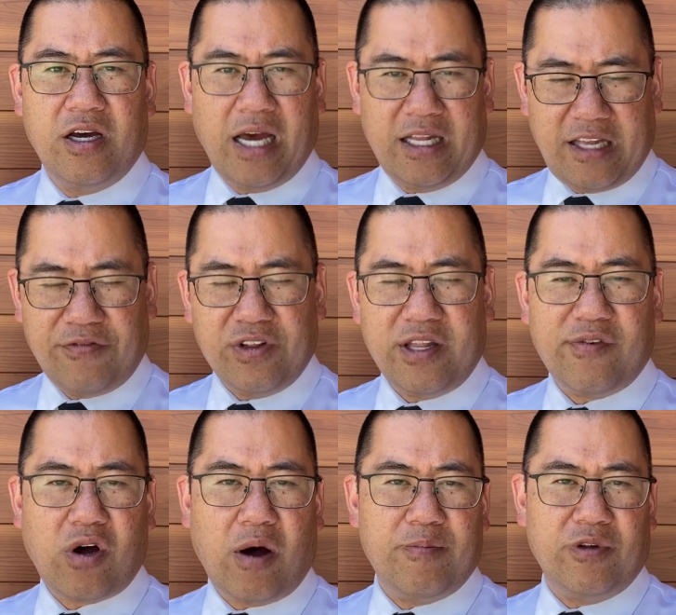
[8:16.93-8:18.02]
and definitely leave a
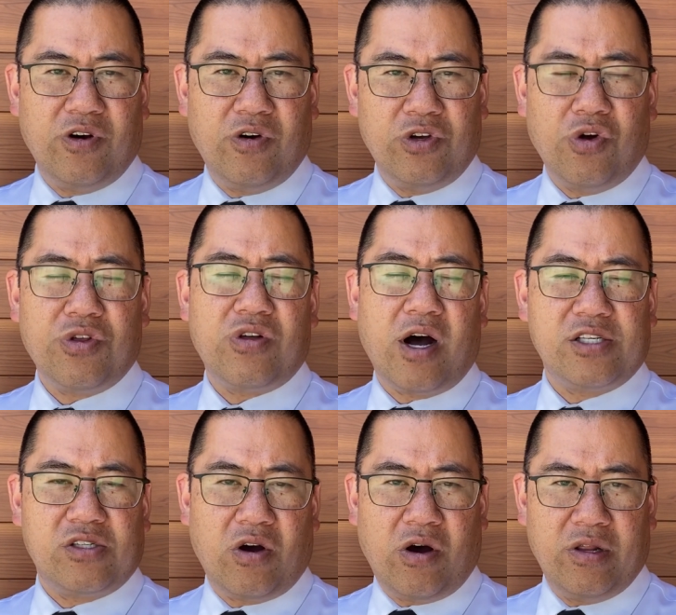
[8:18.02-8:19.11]
comment below your
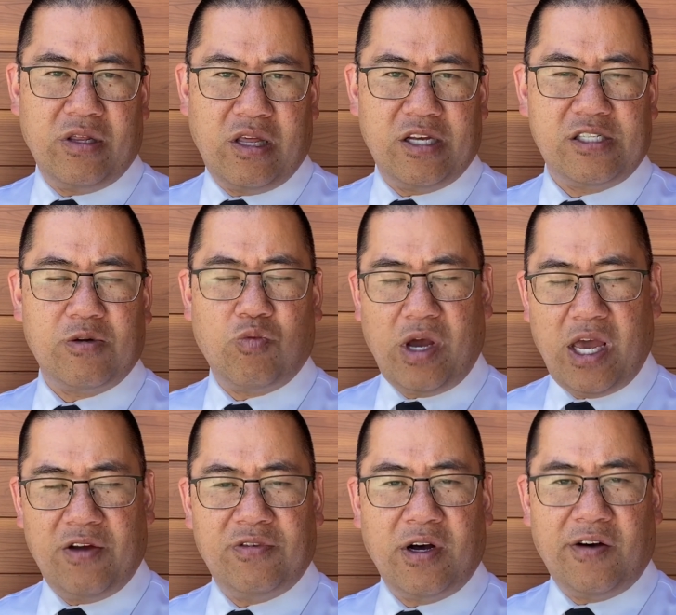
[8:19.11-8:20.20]
thoughts on this
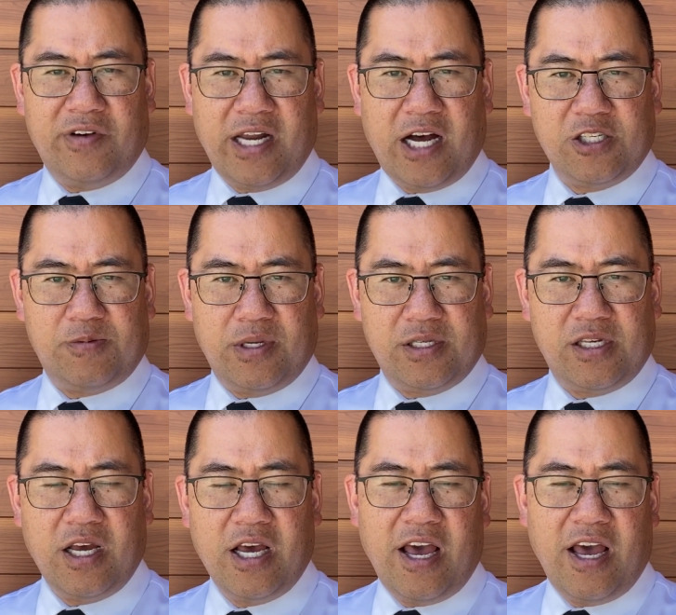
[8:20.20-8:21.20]
wave of announcements.